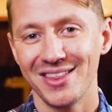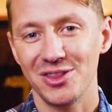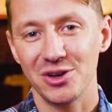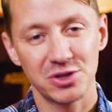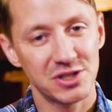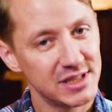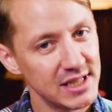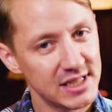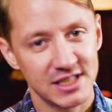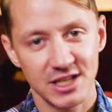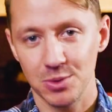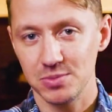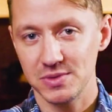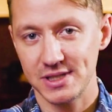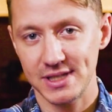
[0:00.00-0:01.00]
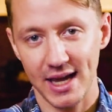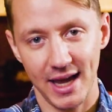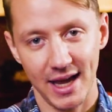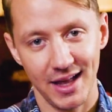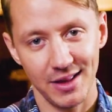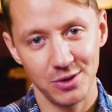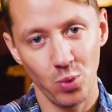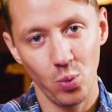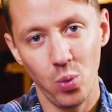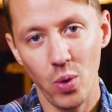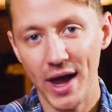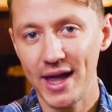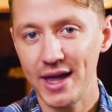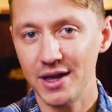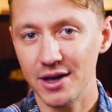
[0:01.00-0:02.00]
their systems and the
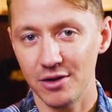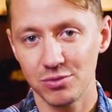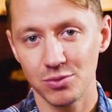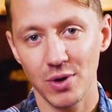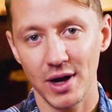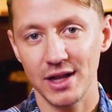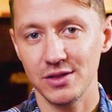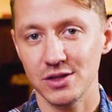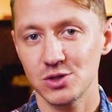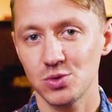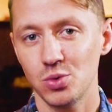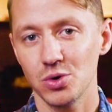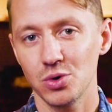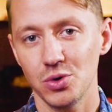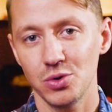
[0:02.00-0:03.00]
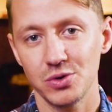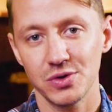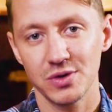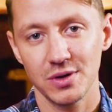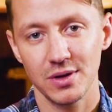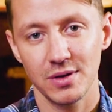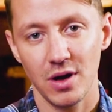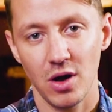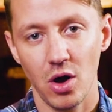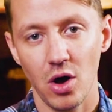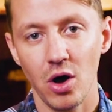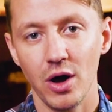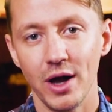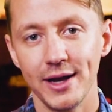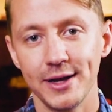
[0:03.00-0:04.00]
way of running this world
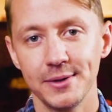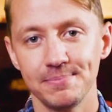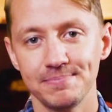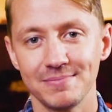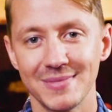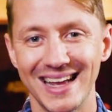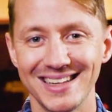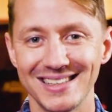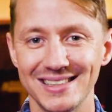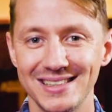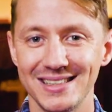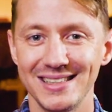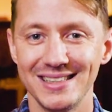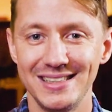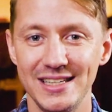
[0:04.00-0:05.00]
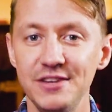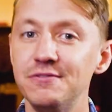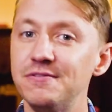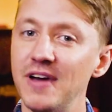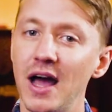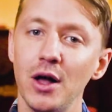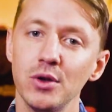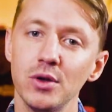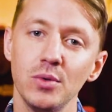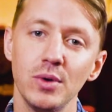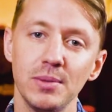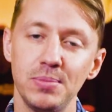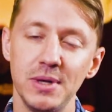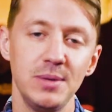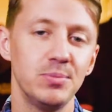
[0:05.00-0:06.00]
on
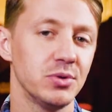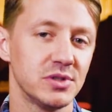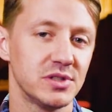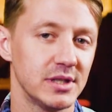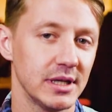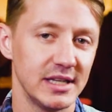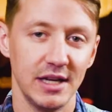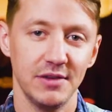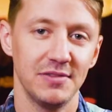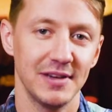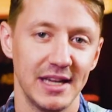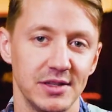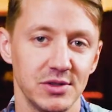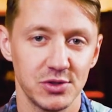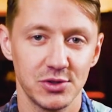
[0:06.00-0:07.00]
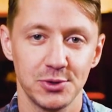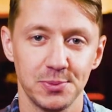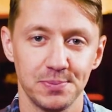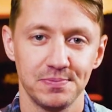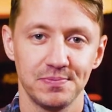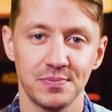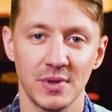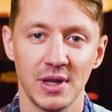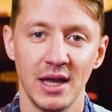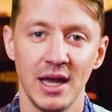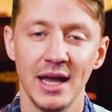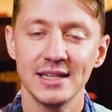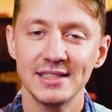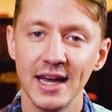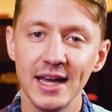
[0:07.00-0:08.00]
devaluing people's significance,
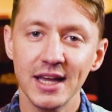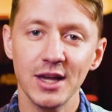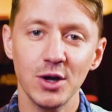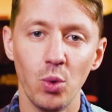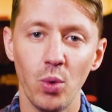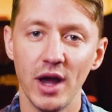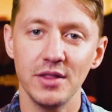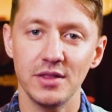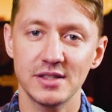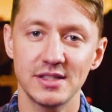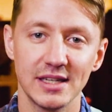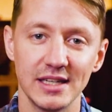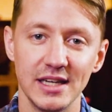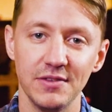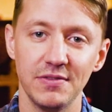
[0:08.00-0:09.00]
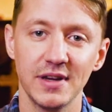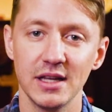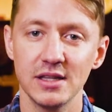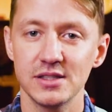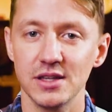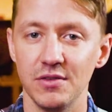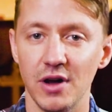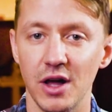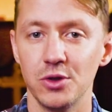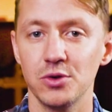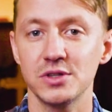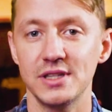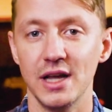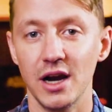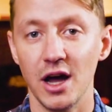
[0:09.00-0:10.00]
taking away the significance of
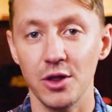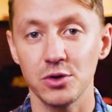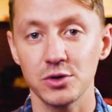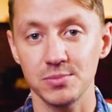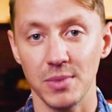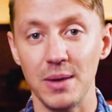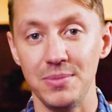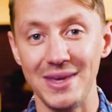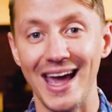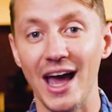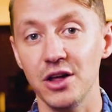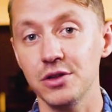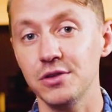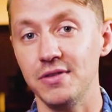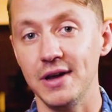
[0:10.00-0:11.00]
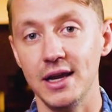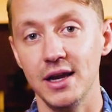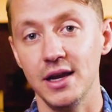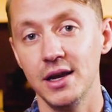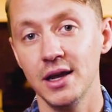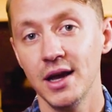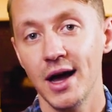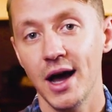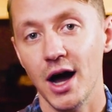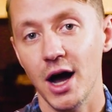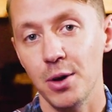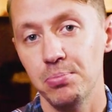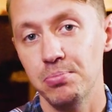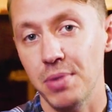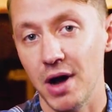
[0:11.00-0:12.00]
others that others might be elevated
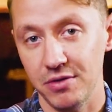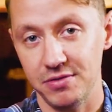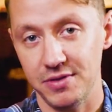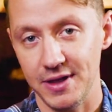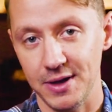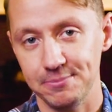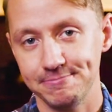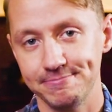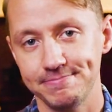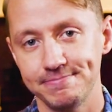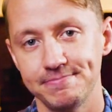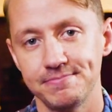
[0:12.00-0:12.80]
above them.